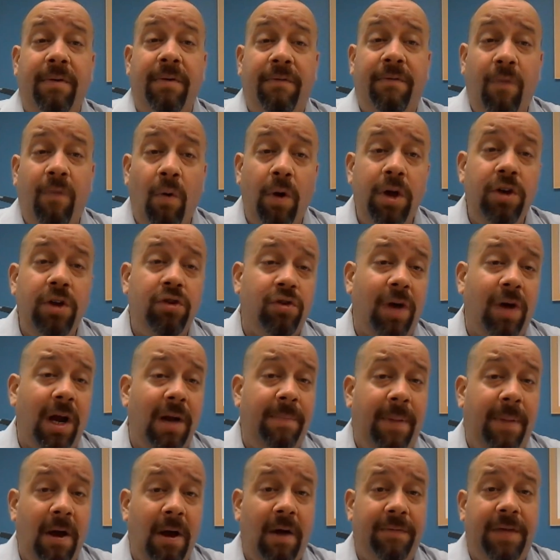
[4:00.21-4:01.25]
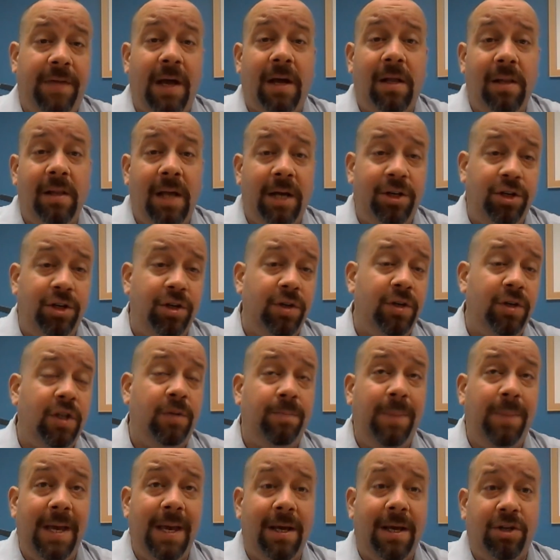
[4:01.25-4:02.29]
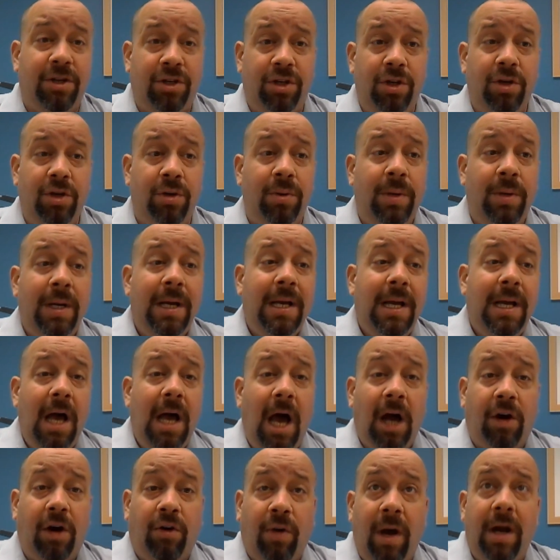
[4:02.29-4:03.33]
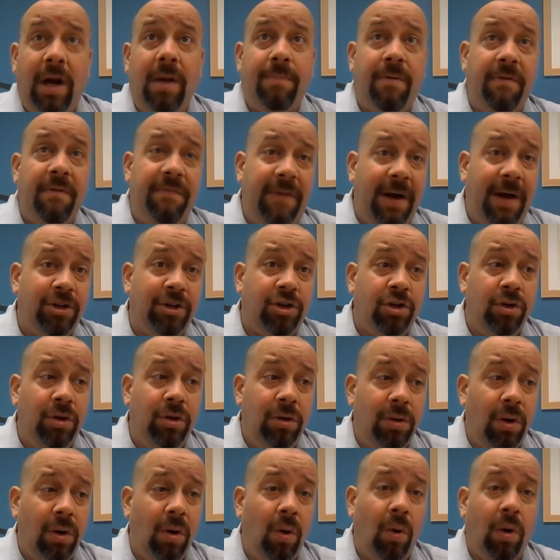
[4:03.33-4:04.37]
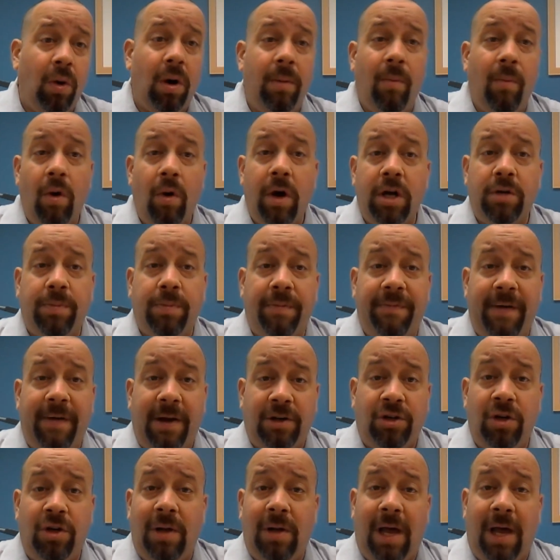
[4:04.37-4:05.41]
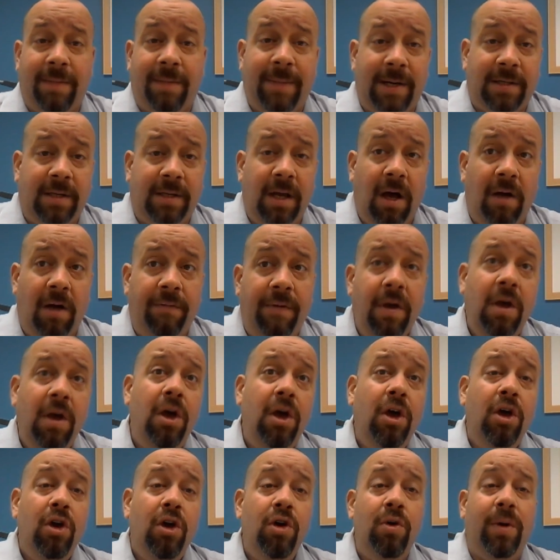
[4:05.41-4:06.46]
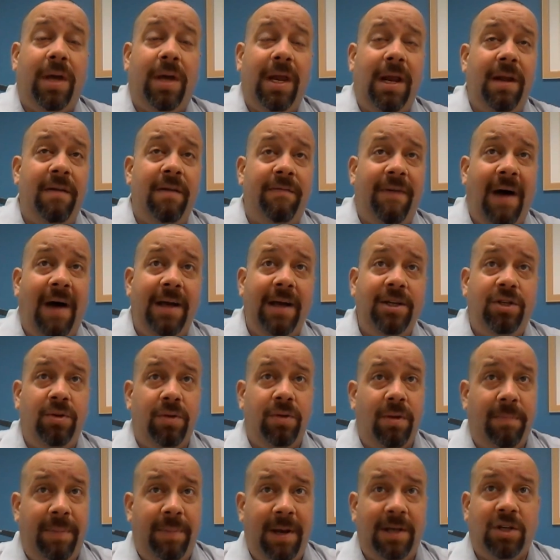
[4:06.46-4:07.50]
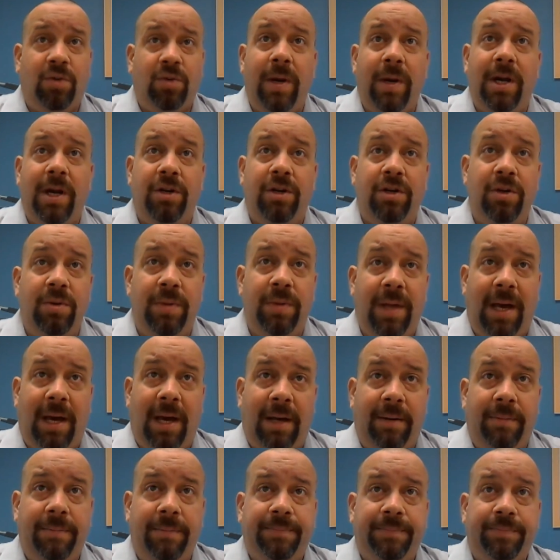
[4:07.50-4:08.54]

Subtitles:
before you try to pay off that collection, you speak to a credit professional or a mortgage professional like myself who can advise you on the best way to do that.